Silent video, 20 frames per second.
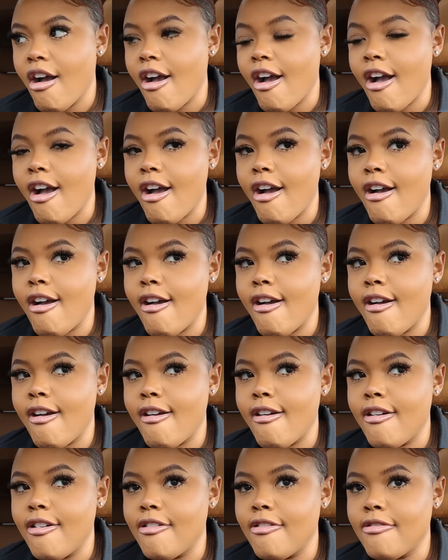
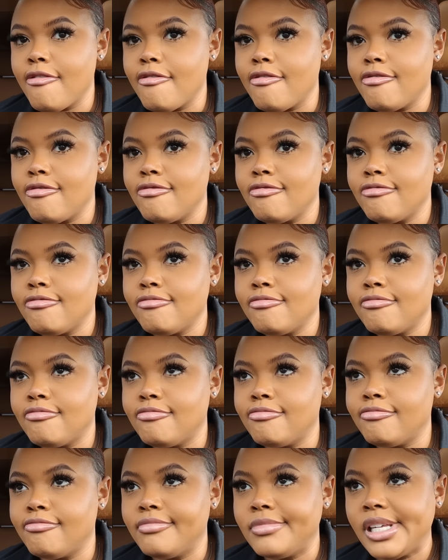
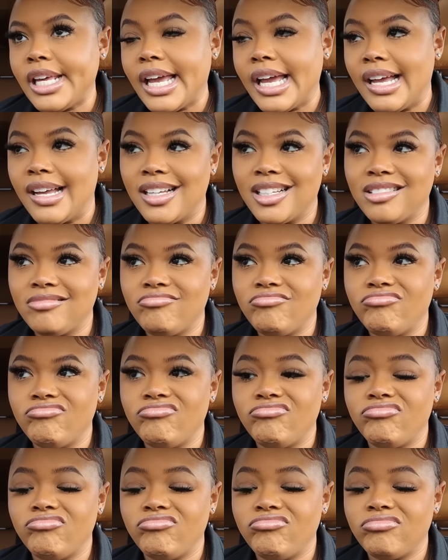Um, yeah,
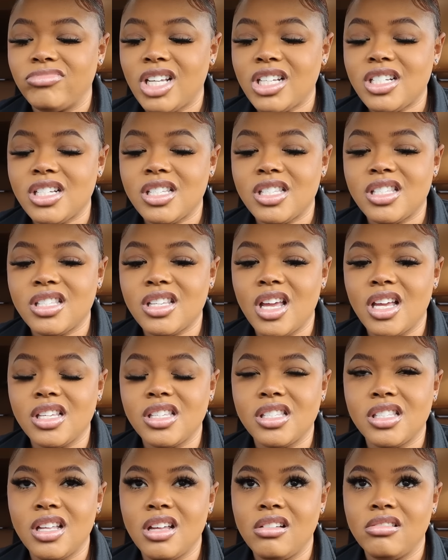that just
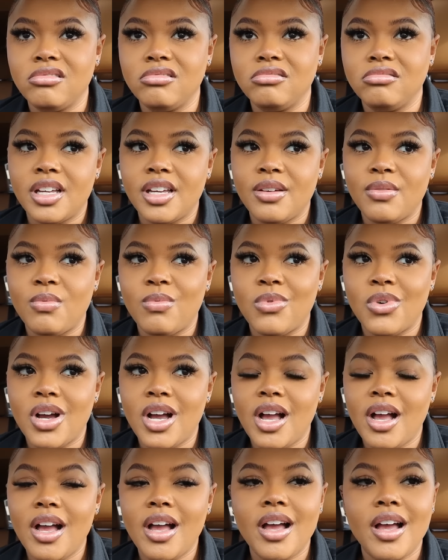sucks though. Like
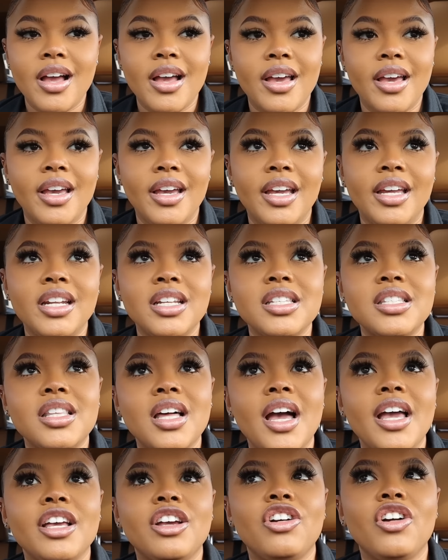why? And it's
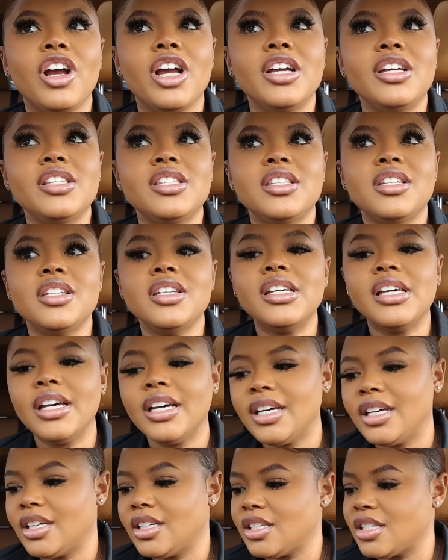like crazy
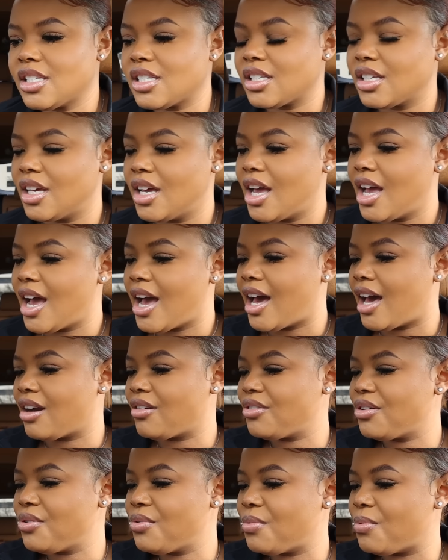because I
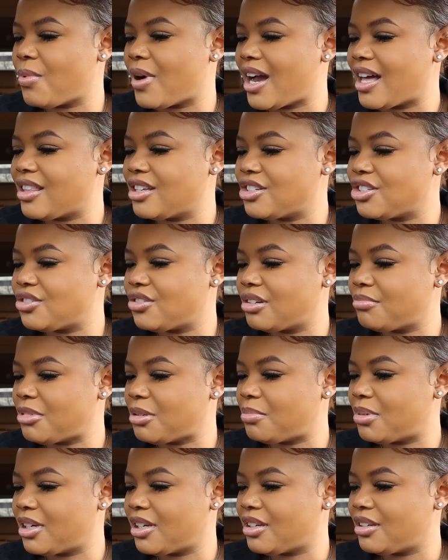don't know why this joint be
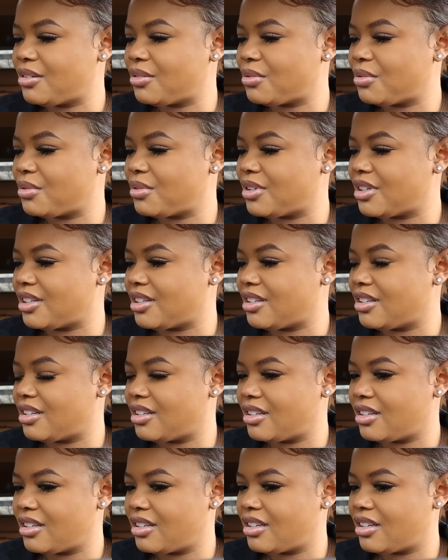putting on.
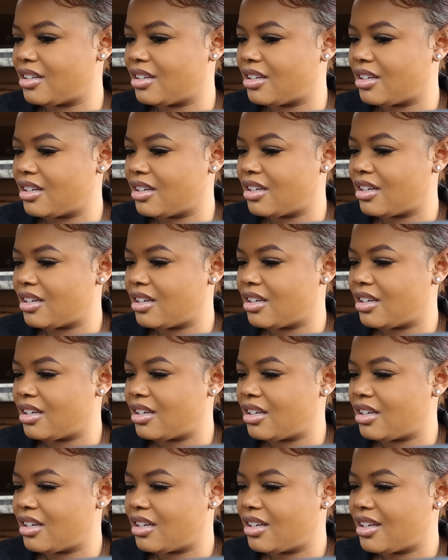
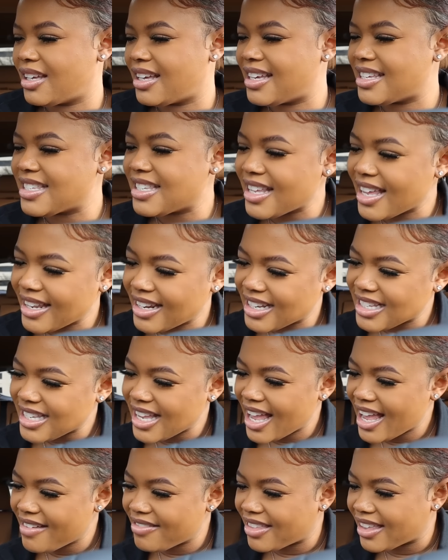Is it? Does
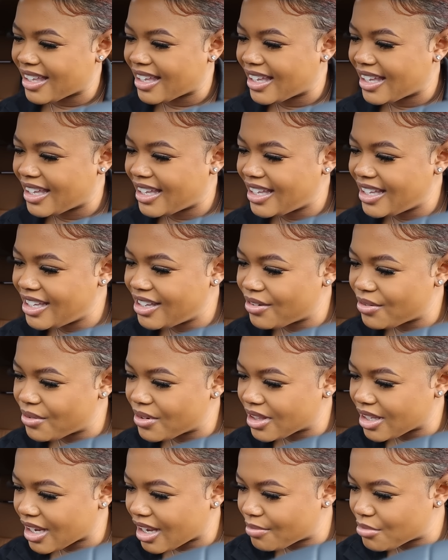it have the heat
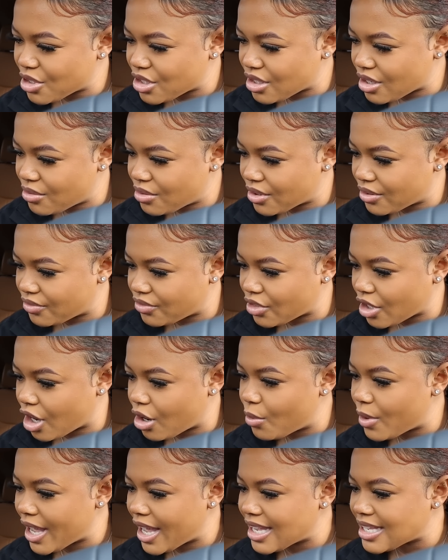on? Like I'm so confused.
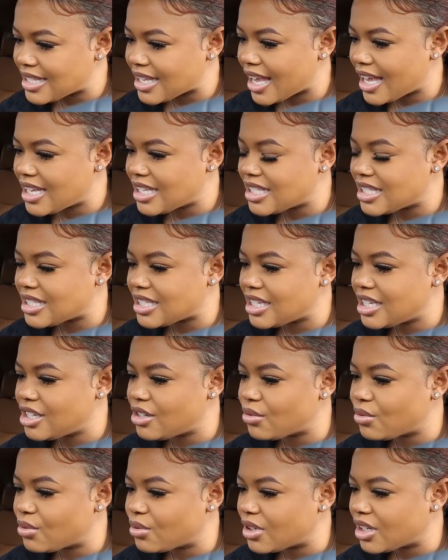Oh, it has A C
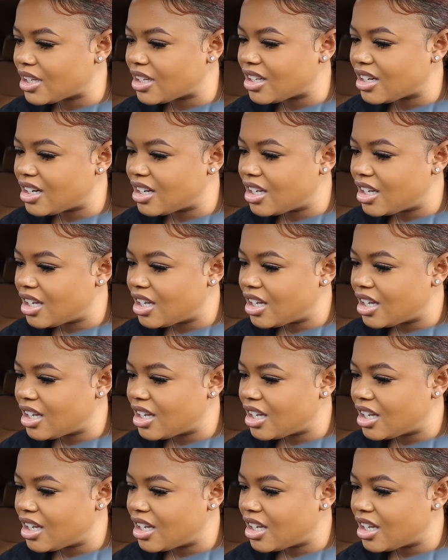on.